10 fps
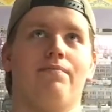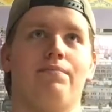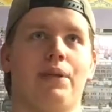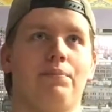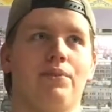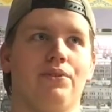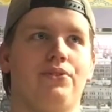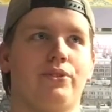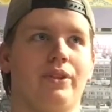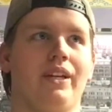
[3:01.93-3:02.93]
people
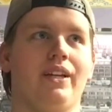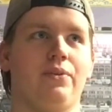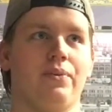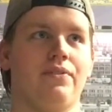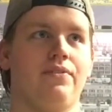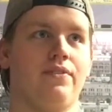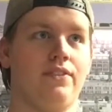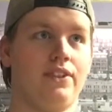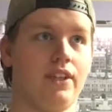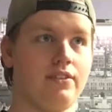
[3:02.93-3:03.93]
treated with
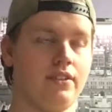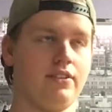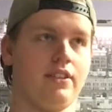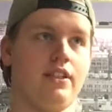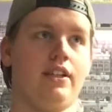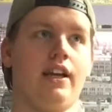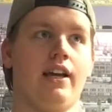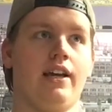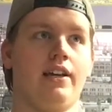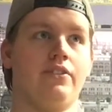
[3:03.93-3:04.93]
dignity
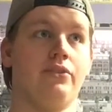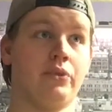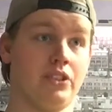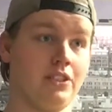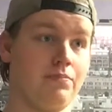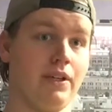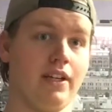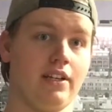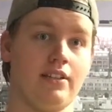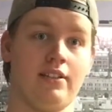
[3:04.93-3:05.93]
and
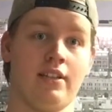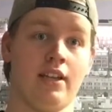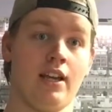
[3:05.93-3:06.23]
respect